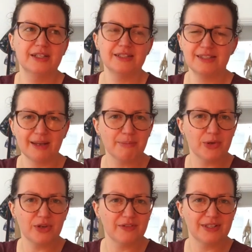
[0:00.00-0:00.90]

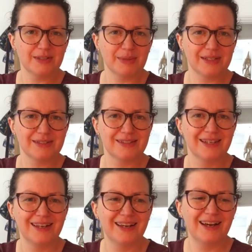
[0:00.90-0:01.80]
Sambuca
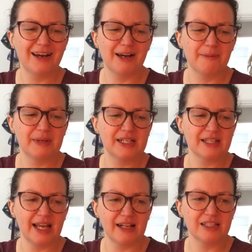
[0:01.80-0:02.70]
vitamins. And it's
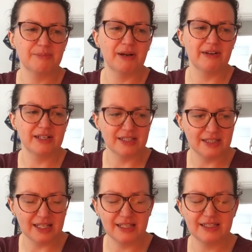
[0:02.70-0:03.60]
like elderberry,
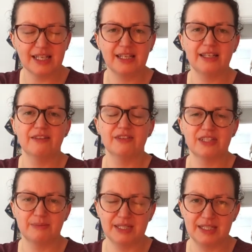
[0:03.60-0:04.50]
zinc, and
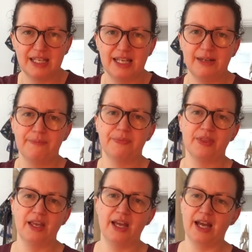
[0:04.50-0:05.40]
vitamin C,
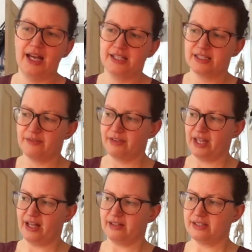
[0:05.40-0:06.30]
and
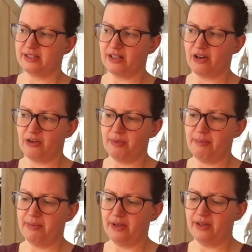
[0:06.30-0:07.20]
something else, I can't
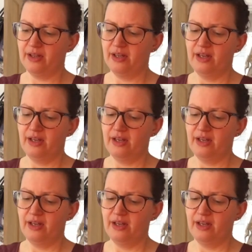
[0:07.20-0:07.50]
remember.